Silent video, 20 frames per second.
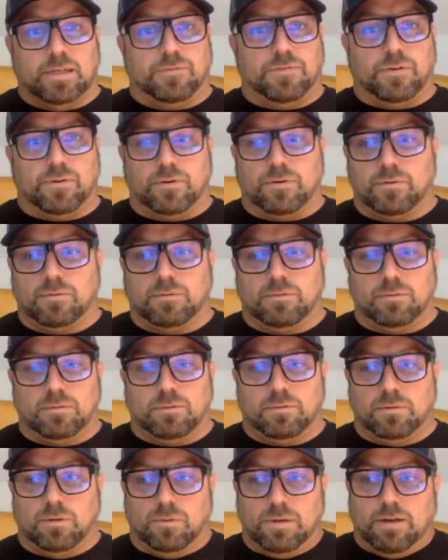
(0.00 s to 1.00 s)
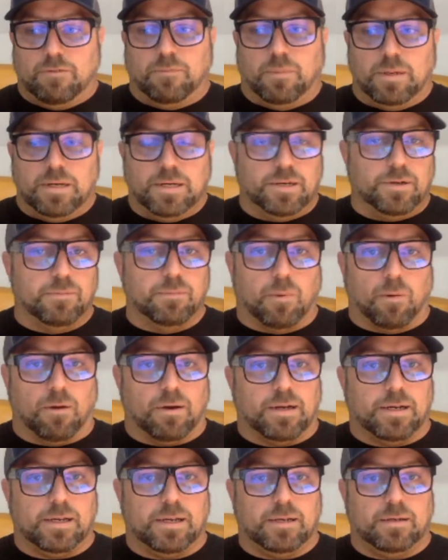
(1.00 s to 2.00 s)
If you don't have money to do
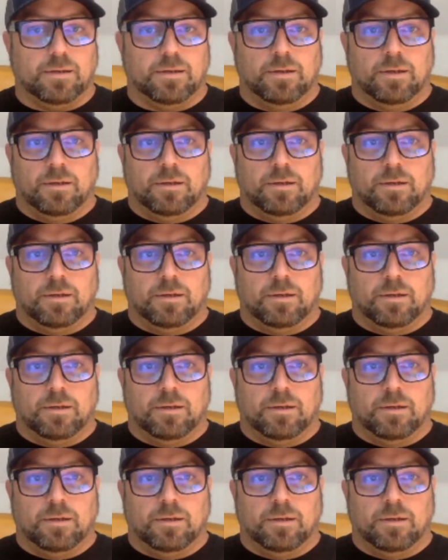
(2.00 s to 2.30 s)
marketing,